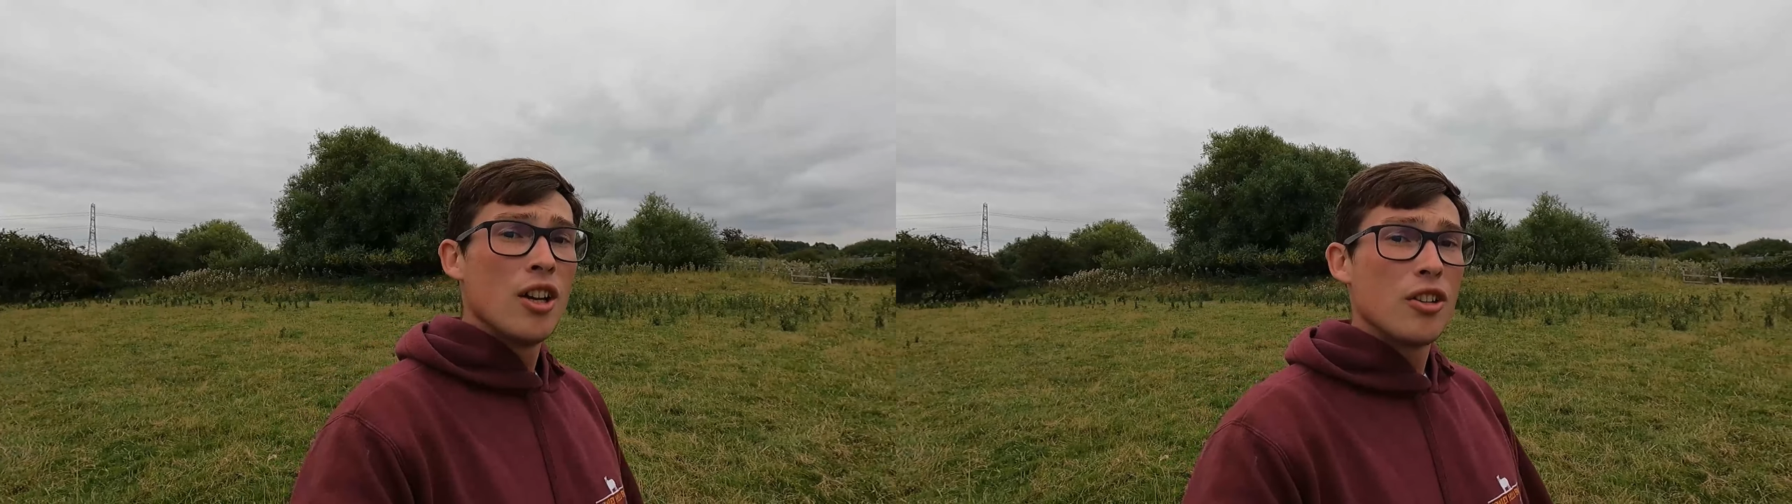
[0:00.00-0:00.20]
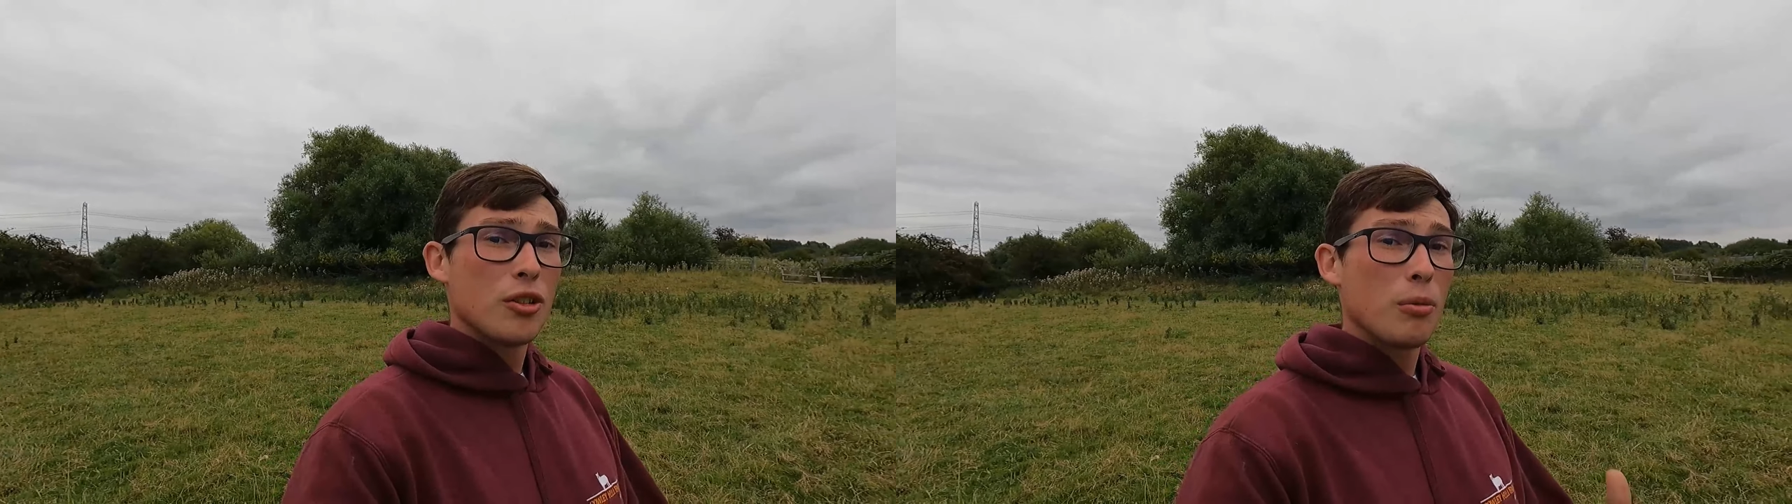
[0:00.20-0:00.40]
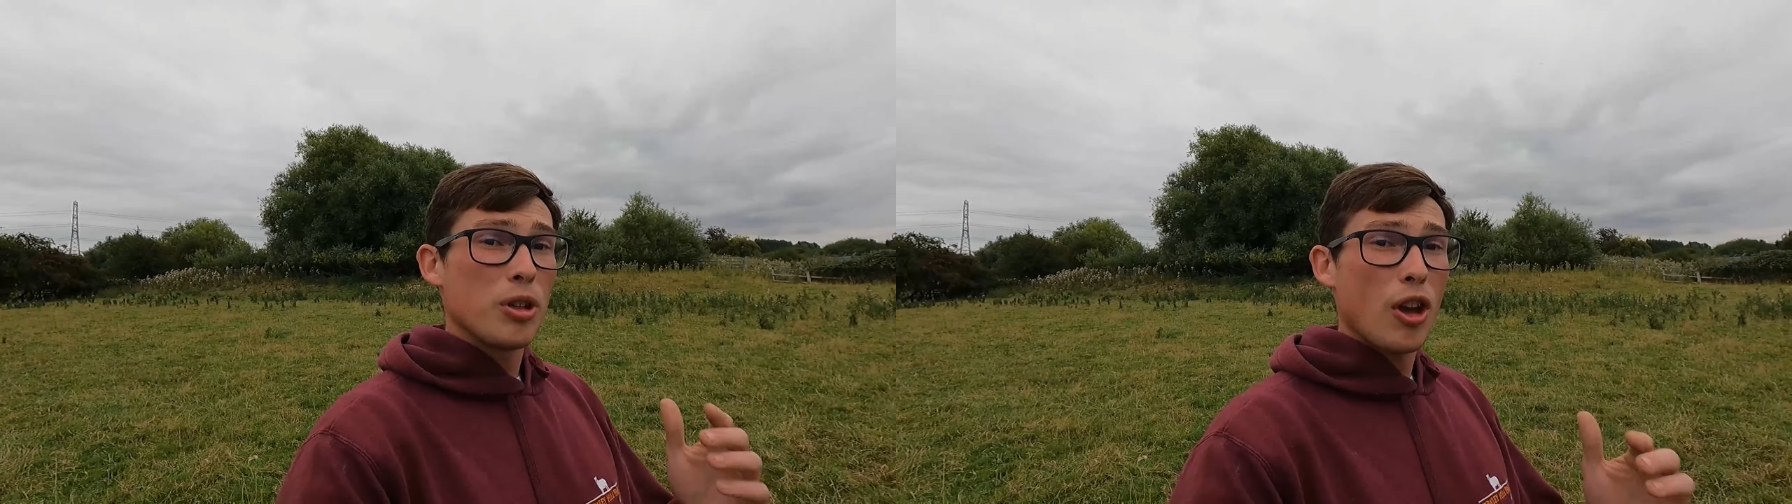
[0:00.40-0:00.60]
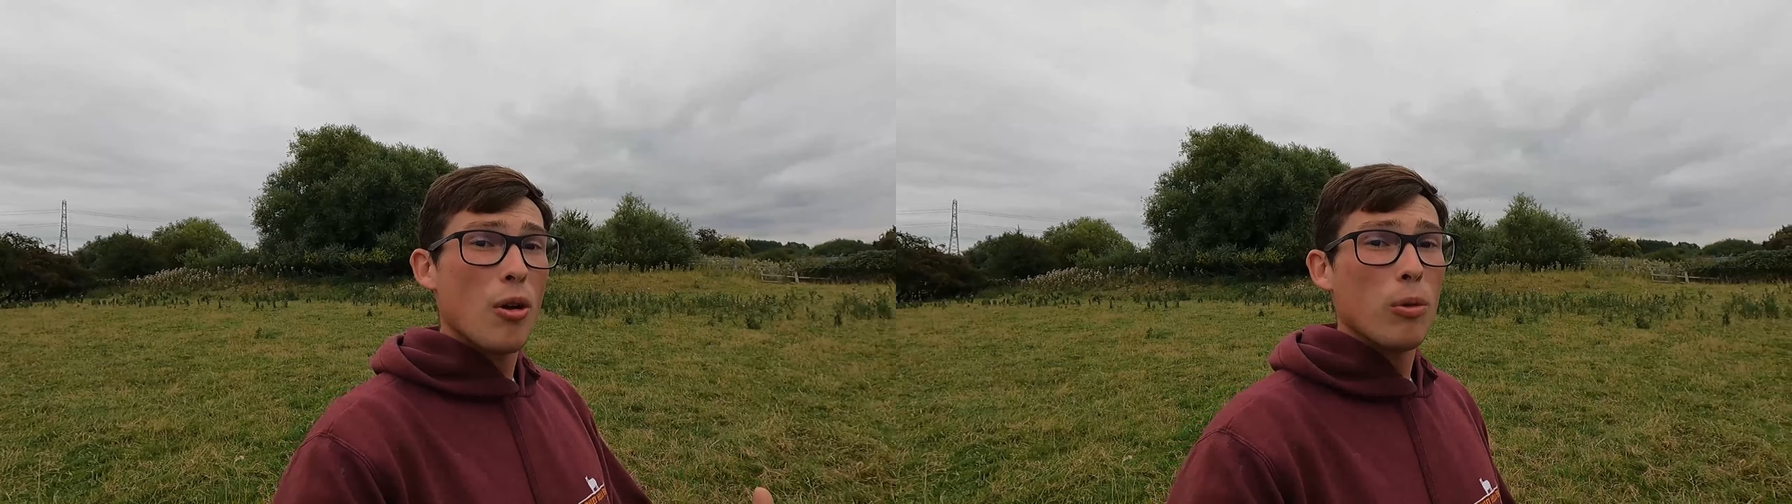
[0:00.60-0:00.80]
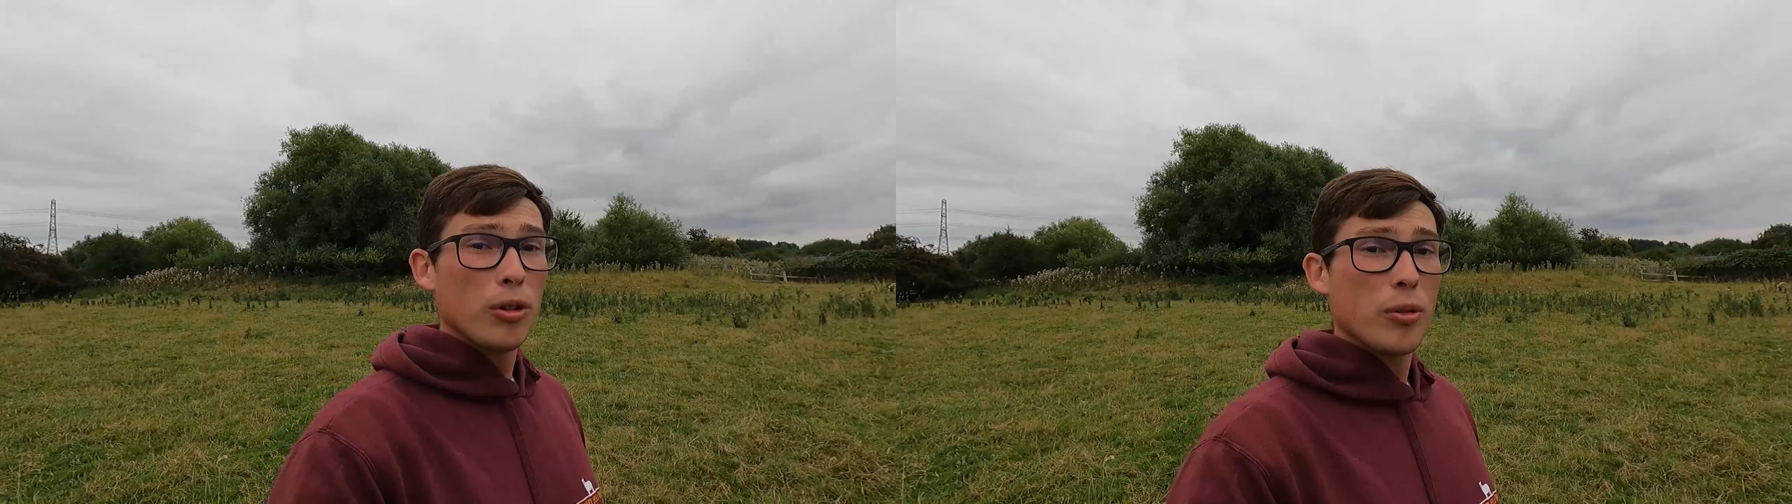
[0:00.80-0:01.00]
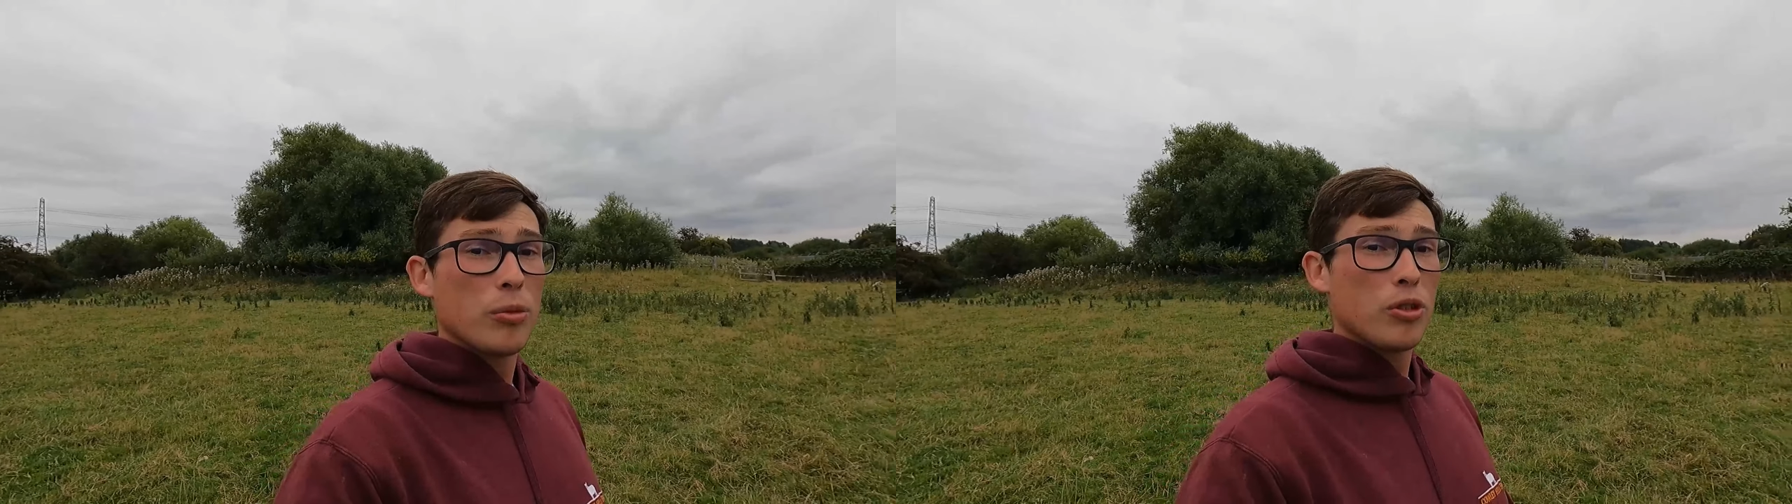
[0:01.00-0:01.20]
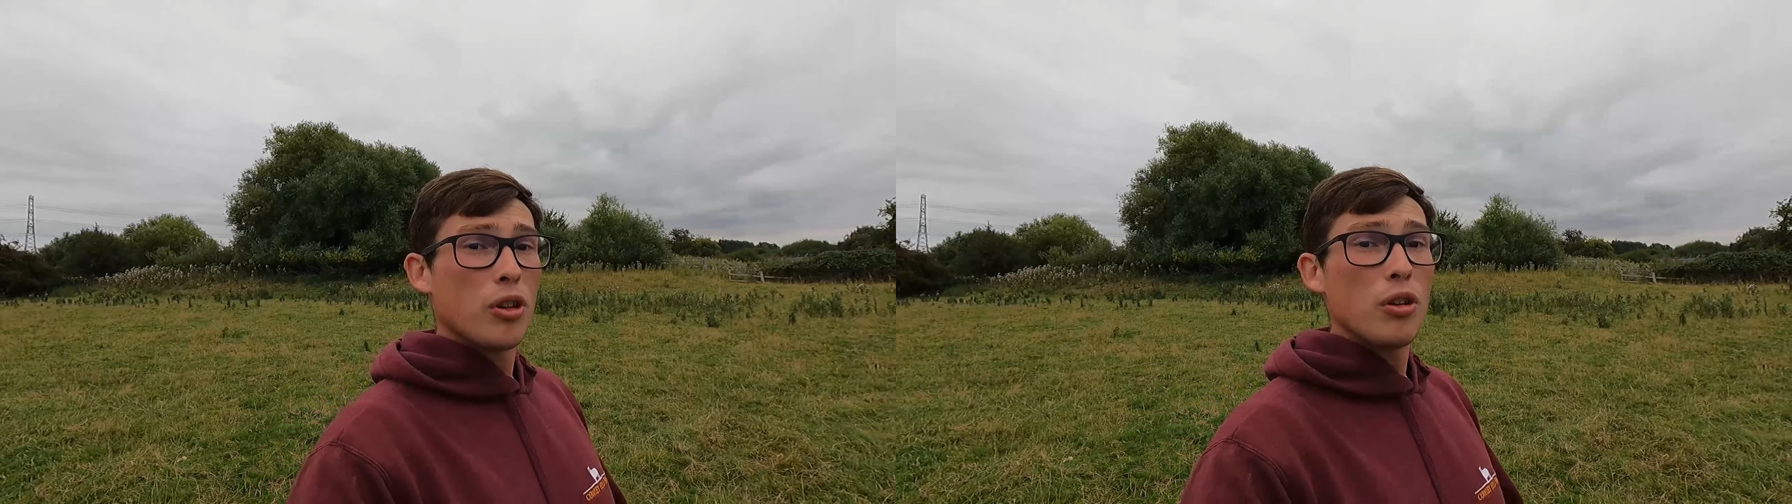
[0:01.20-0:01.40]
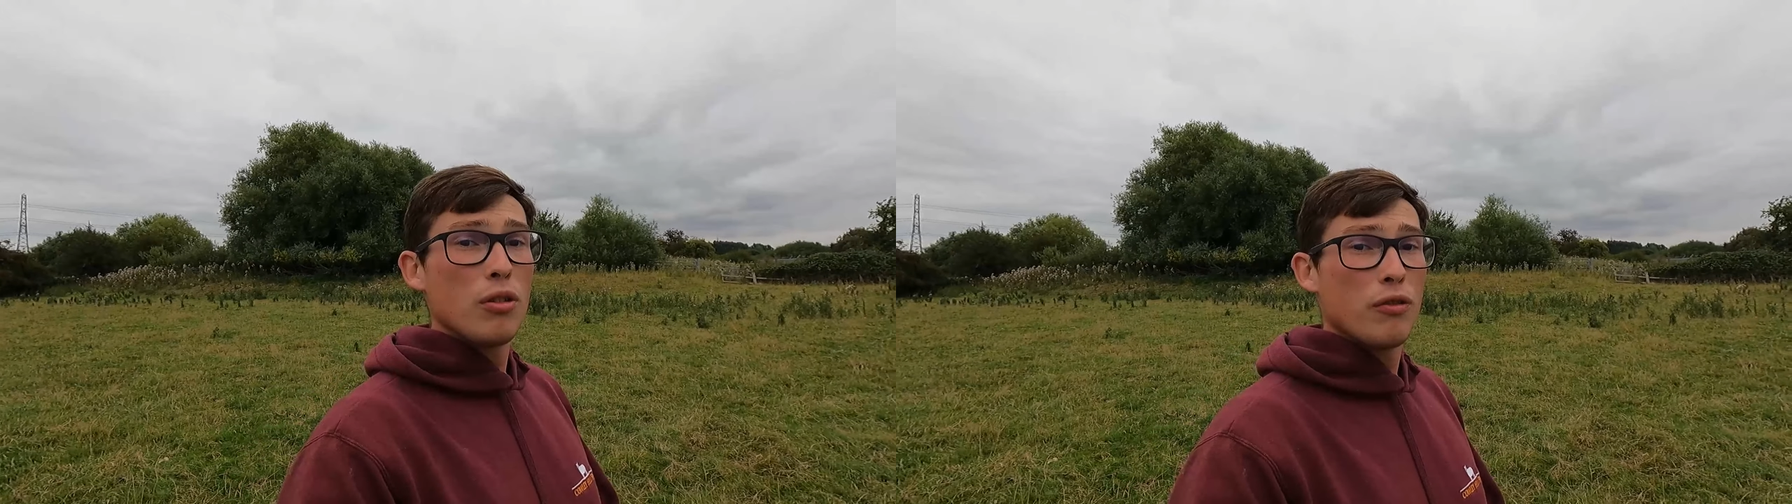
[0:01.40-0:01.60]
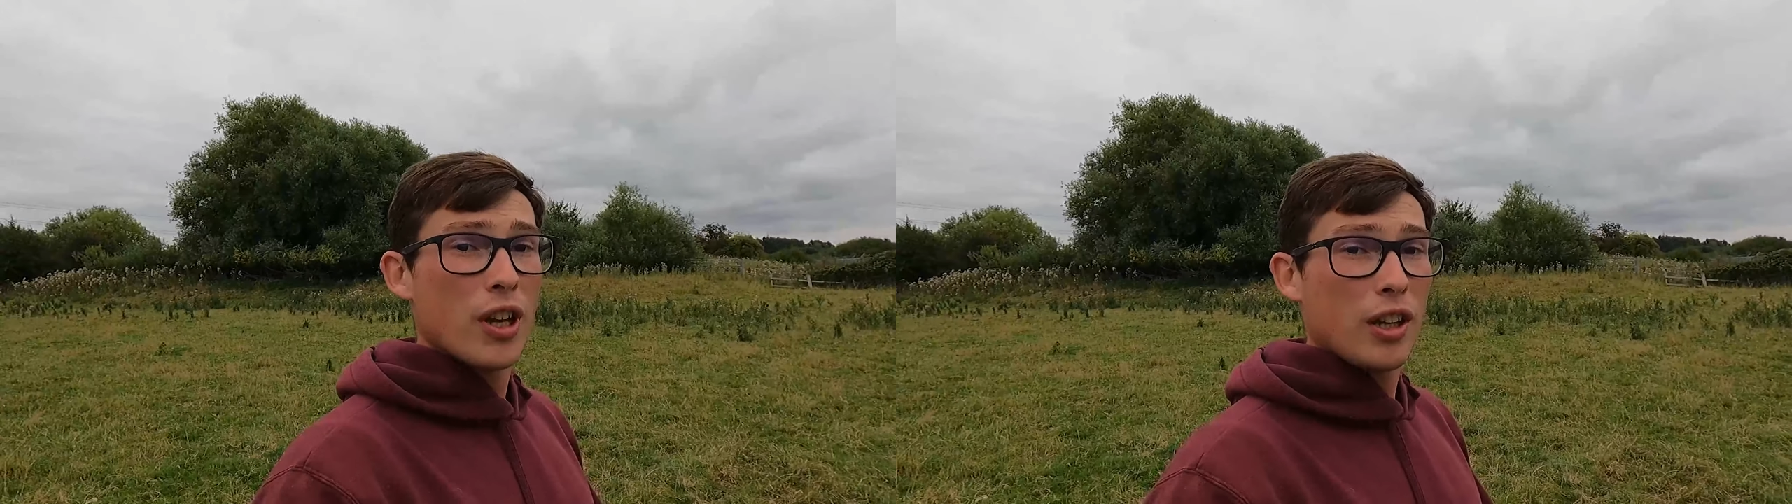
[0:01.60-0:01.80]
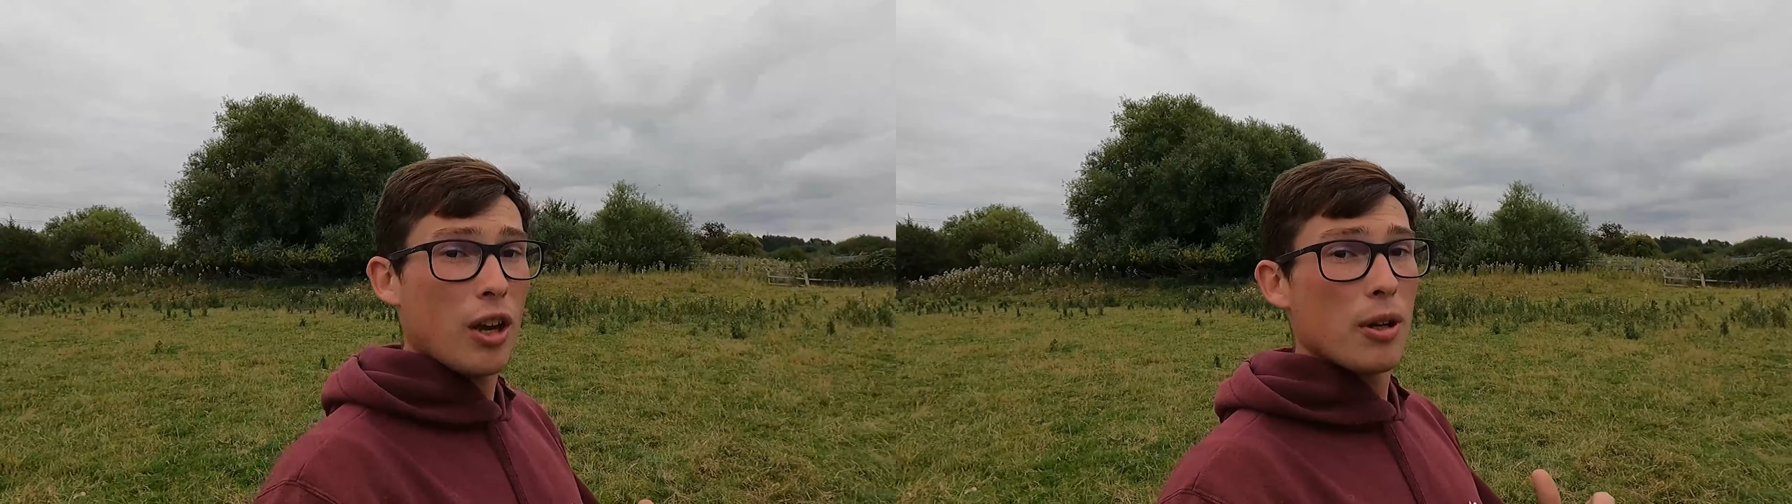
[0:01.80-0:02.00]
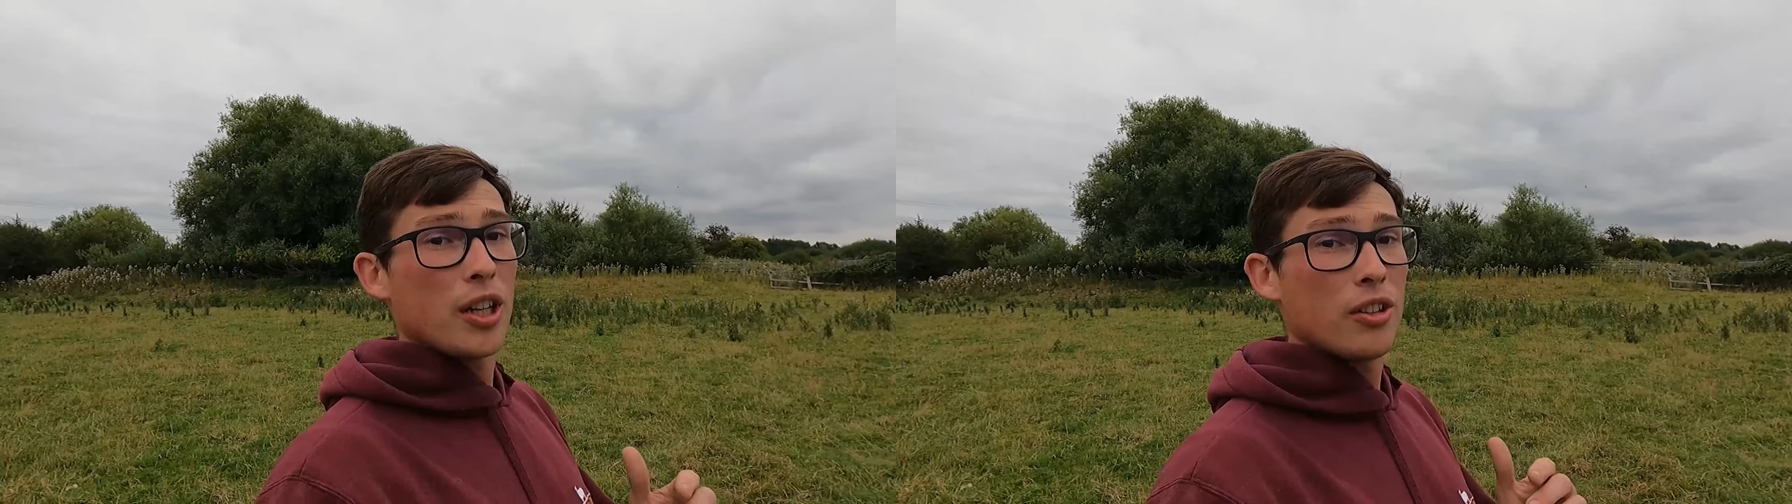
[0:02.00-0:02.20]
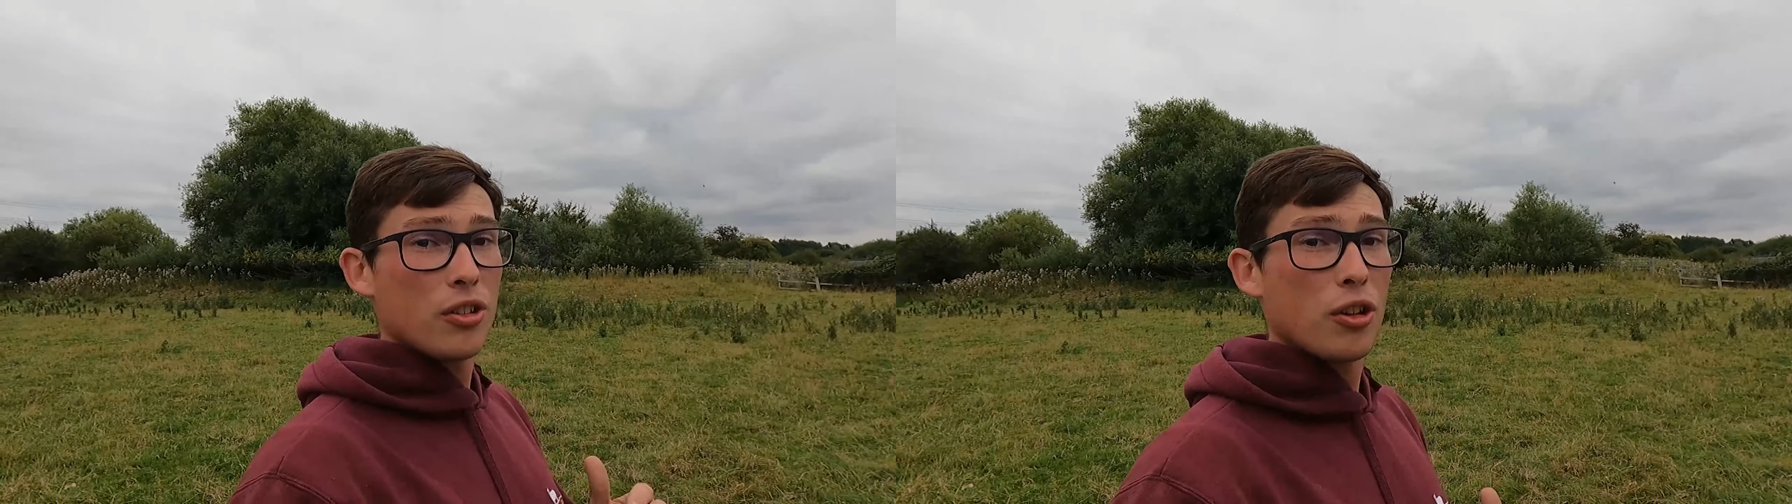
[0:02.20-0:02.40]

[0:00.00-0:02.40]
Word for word: So we don't want them too fit going into